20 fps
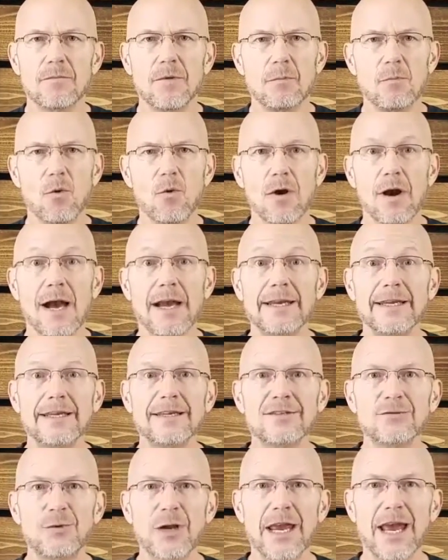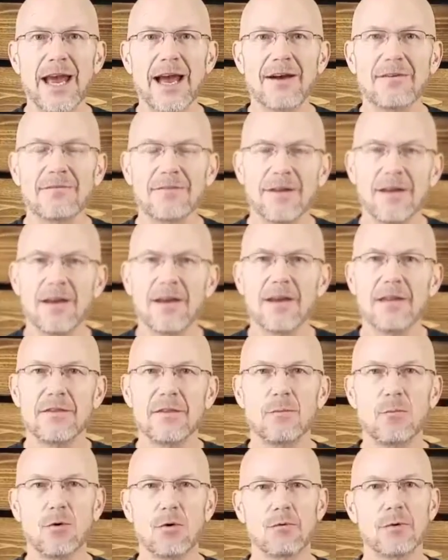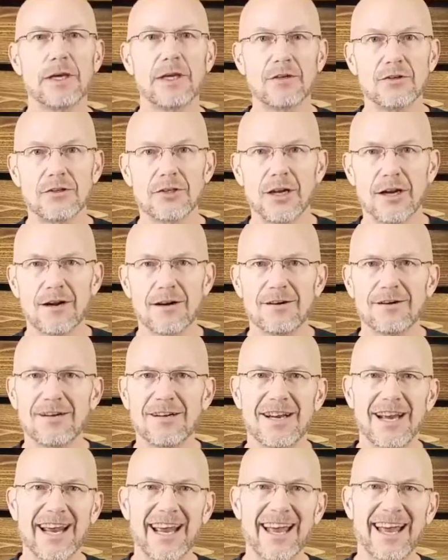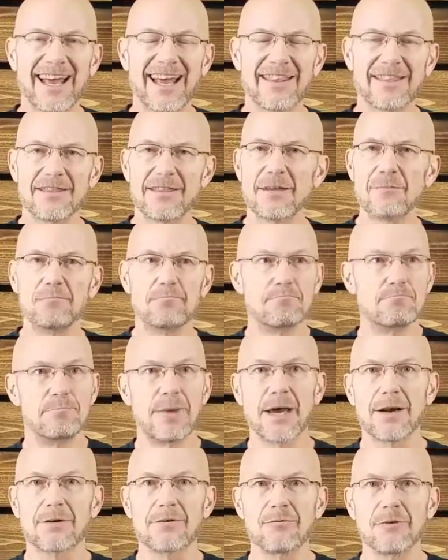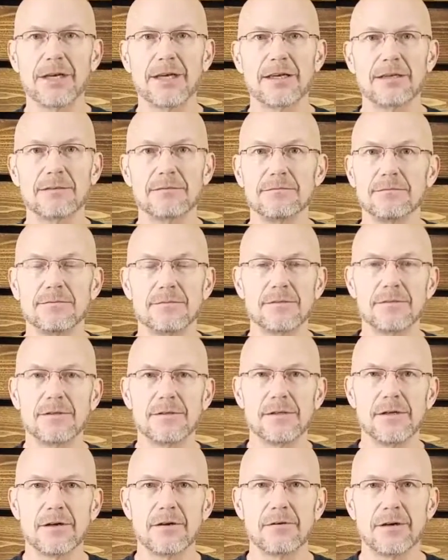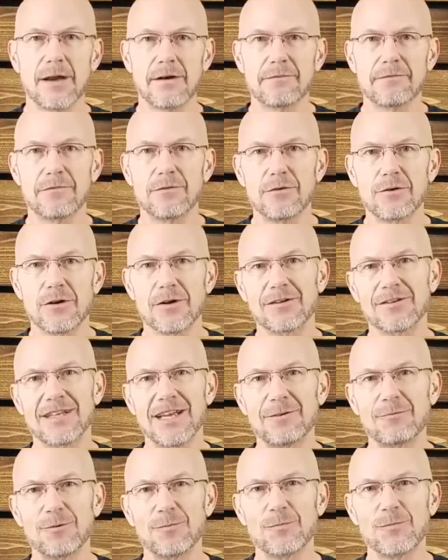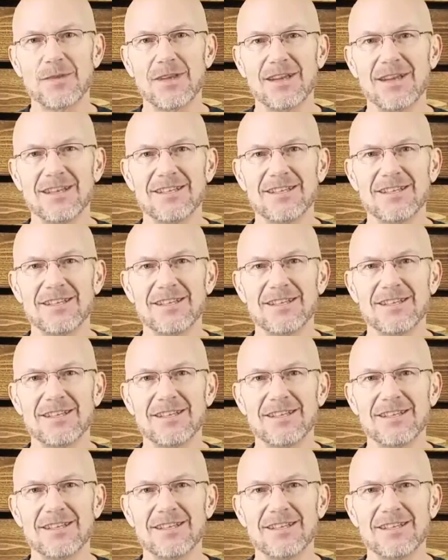The more ideas we have, the more we can share, and the better we can, have food on our table.